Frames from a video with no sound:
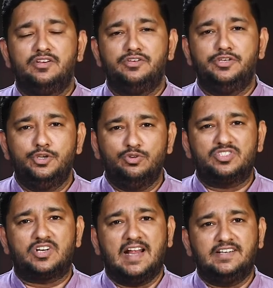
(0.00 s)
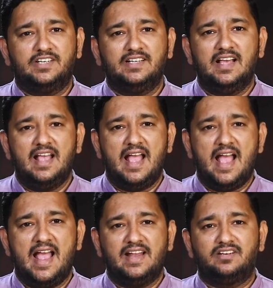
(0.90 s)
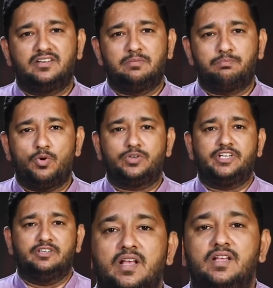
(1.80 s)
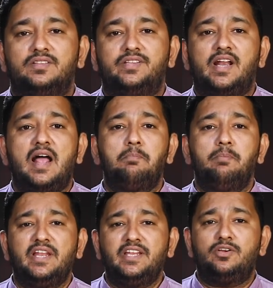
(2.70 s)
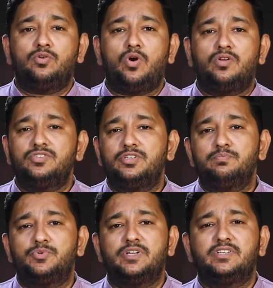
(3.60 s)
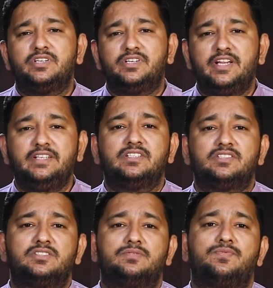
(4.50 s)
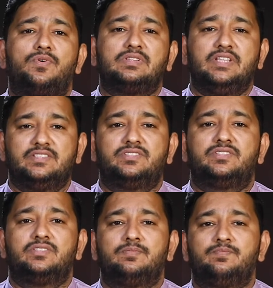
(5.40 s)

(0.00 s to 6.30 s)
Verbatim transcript: news writing, and reporting. There are many contemporary reasons for this.